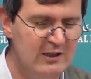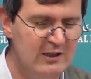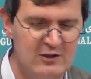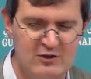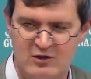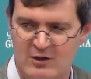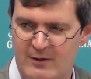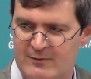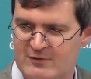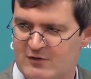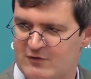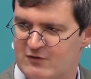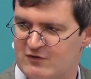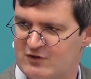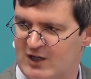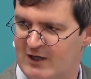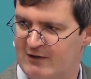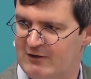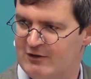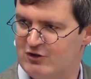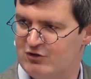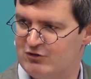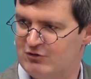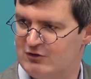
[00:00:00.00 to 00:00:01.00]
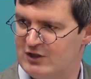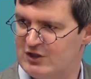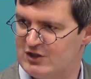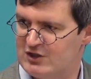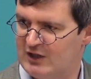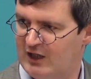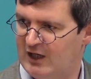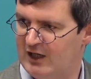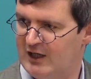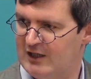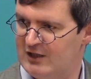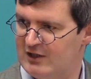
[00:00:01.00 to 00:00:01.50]
in terms of territory,
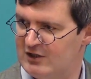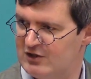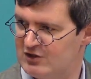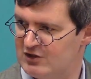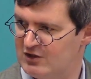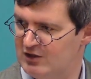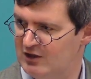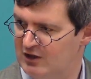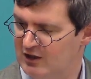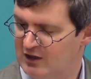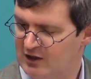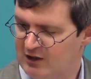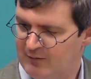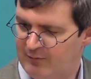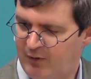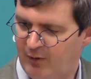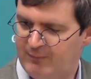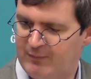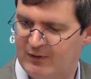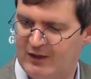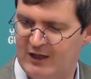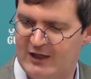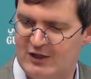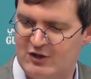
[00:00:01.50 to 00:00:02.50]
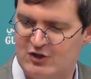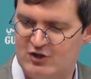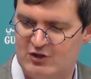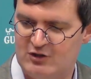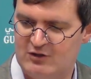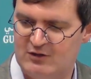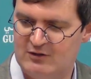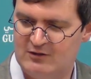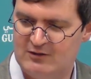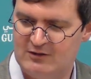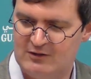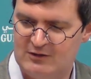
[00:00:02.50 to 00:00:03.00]
size,
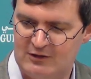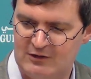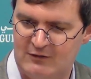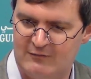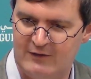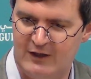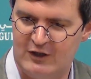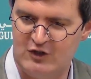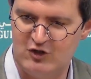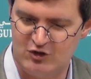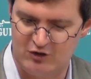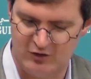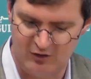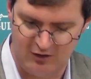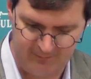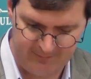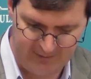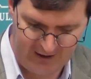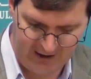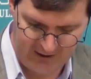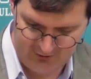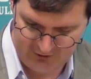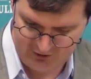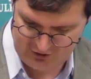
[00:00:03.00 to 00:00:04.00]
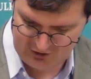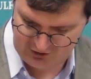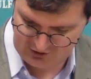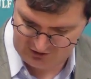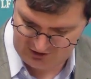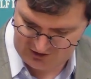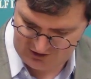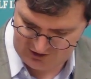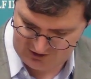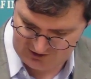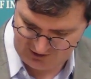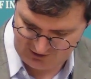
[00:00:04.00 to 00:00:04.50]
population, conventional power
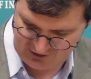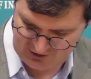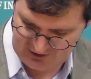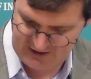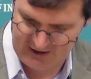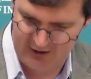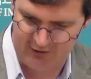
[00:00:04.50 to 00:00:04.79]
statistics.